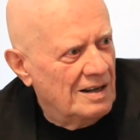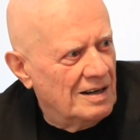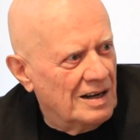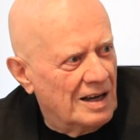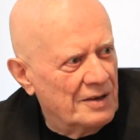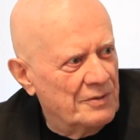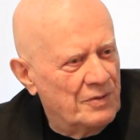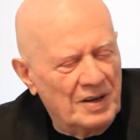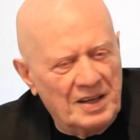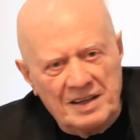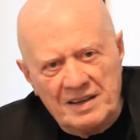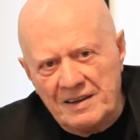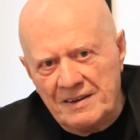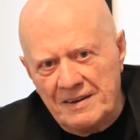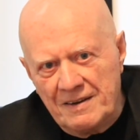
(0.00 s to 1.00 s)

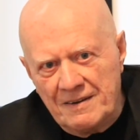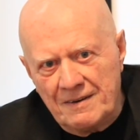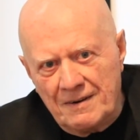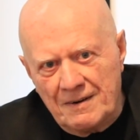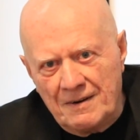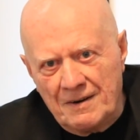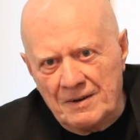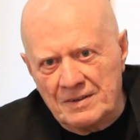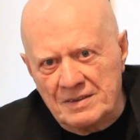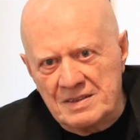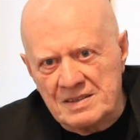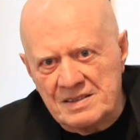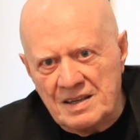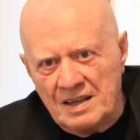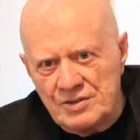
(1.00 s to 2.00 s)
lively
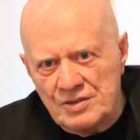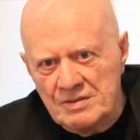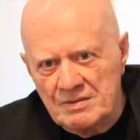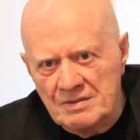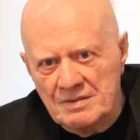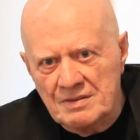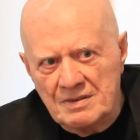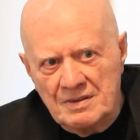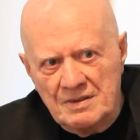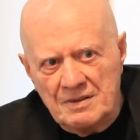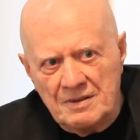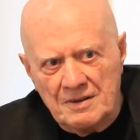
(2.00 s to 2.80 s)
discussion